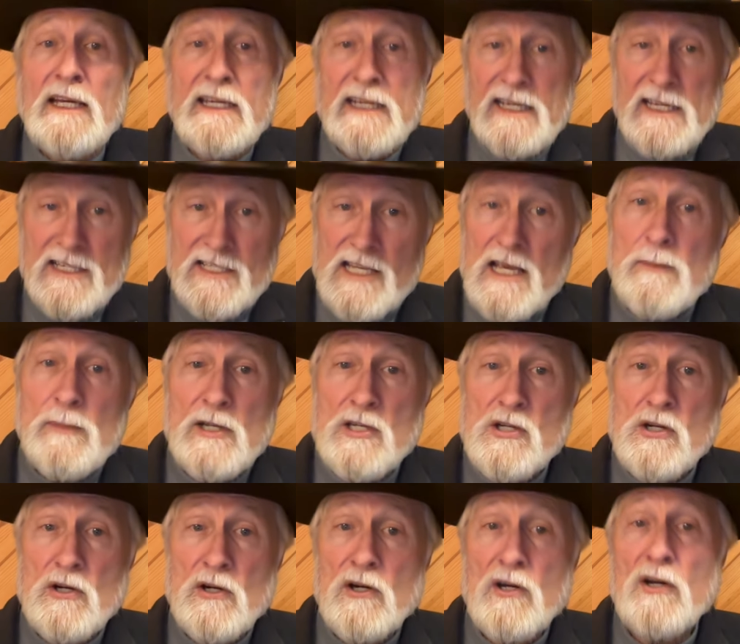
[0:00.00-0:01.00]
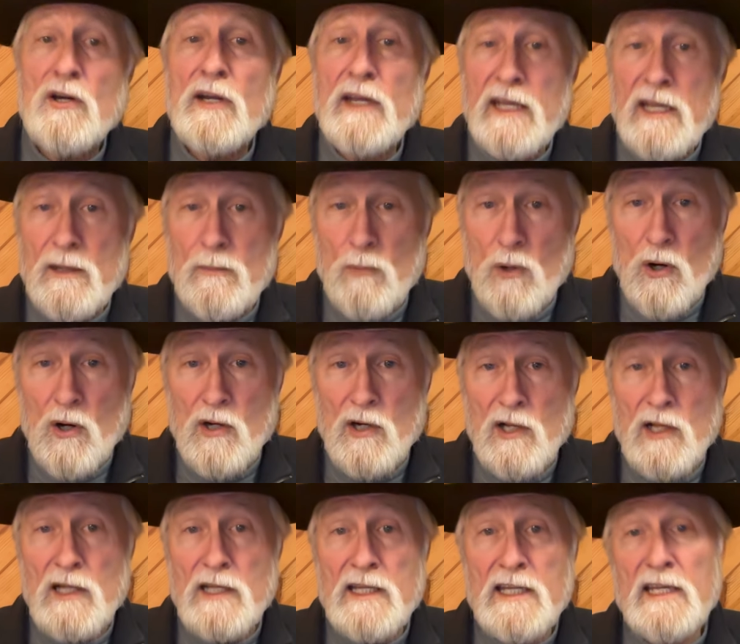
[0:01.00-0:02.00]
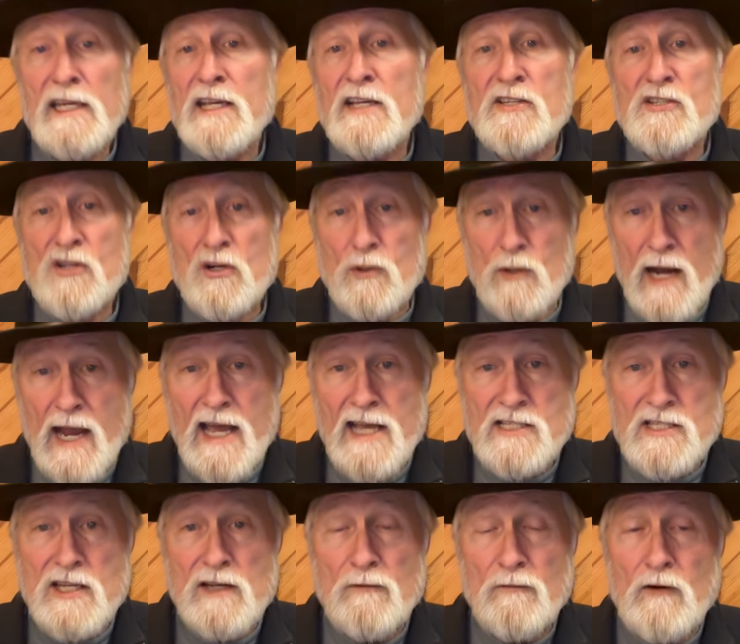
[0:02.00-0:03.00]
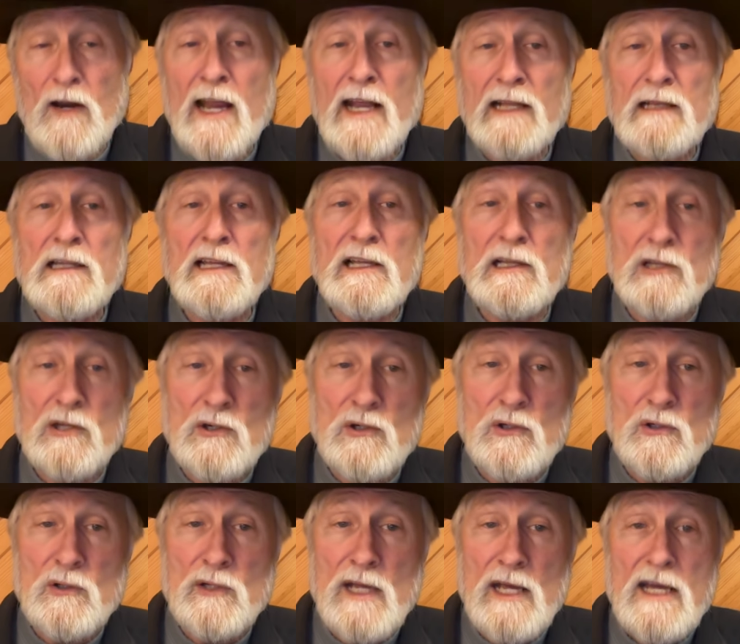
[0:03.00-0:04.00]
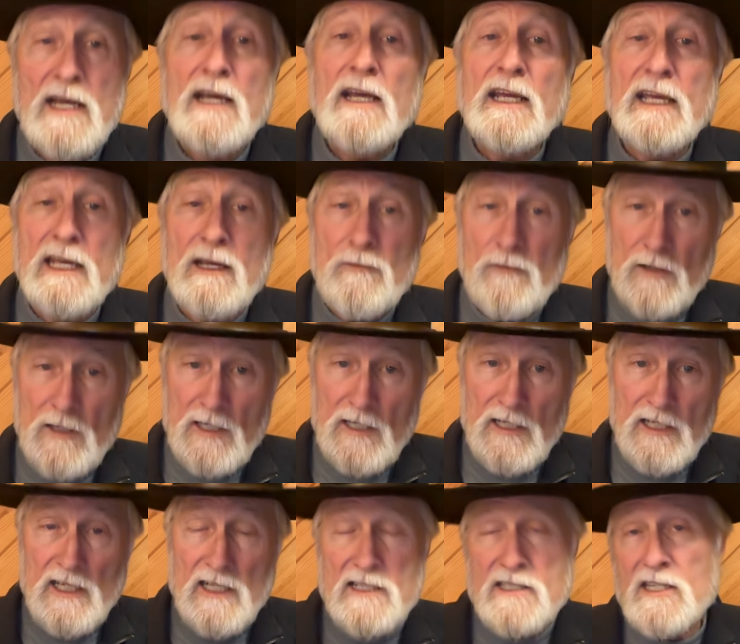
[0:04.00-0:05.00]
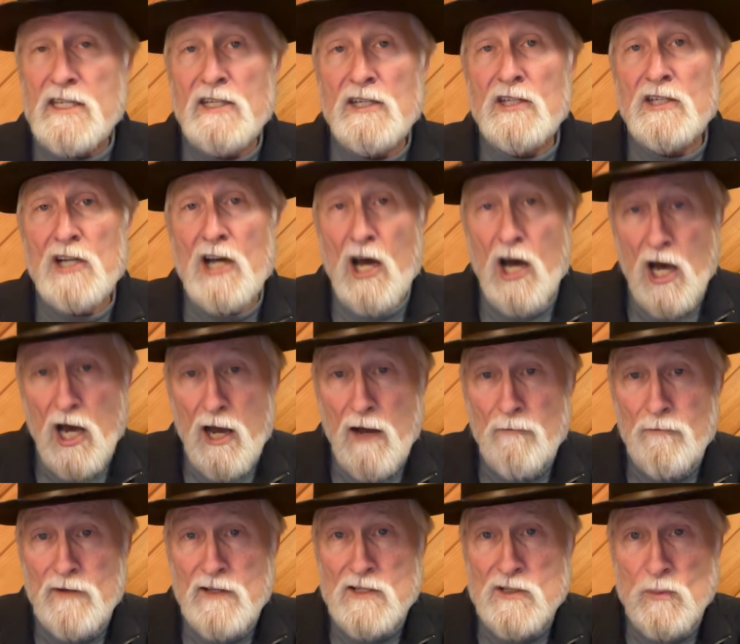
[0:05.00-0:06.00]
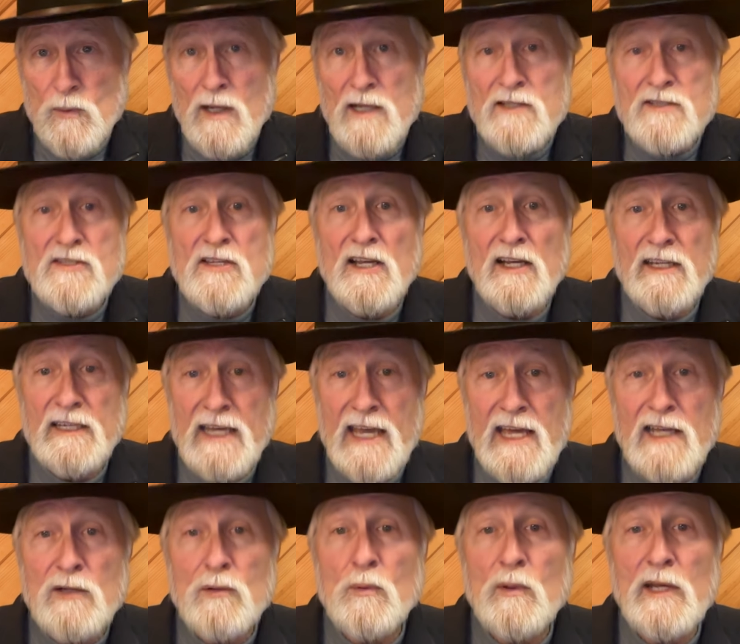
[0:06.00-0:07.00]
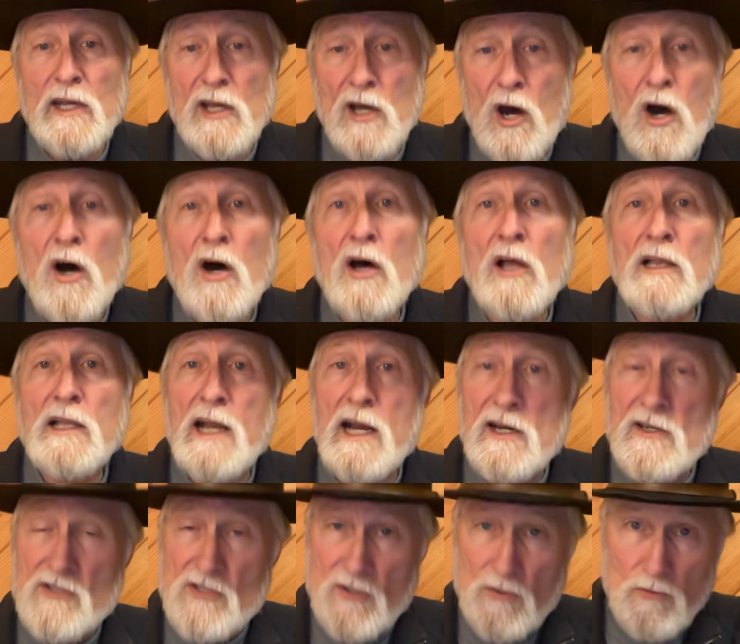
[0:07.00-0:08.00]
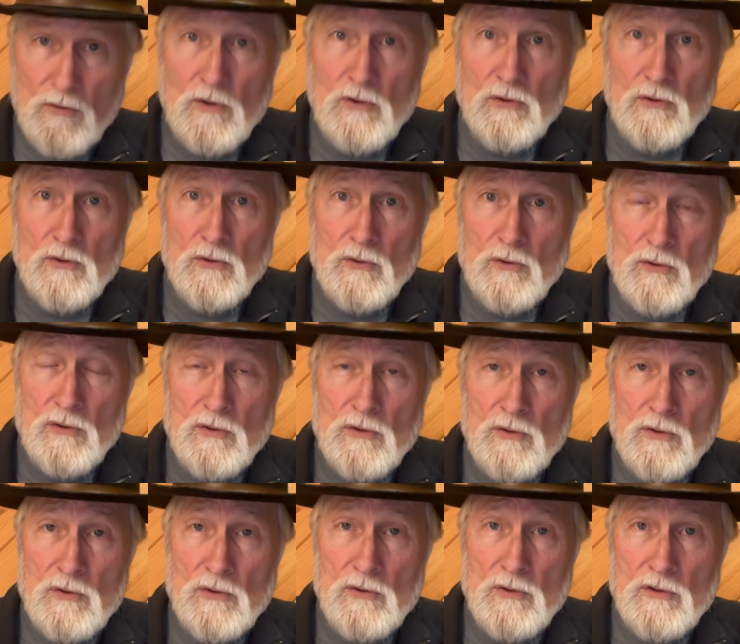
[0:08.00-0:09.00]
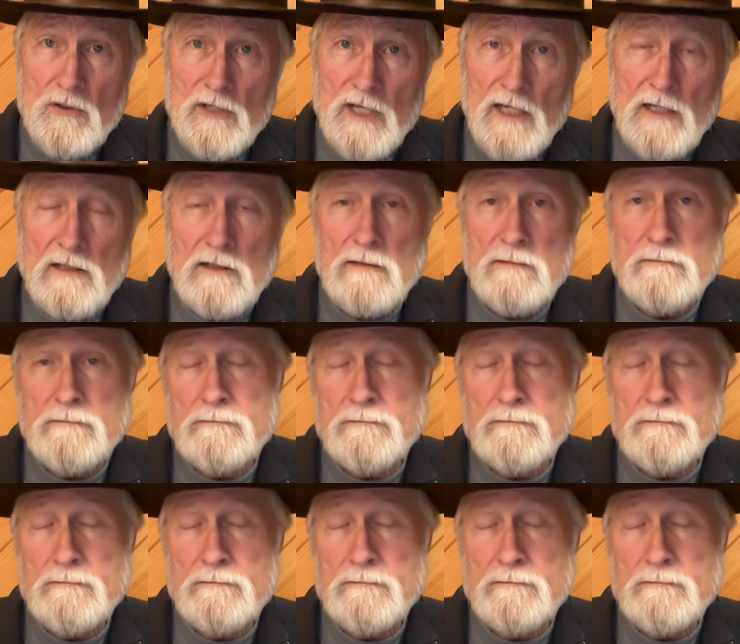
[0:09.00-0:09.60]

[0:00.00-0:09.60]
He's immature, immoral, he is crass and frankly lewd. If he gets into office once again, we all are screwed.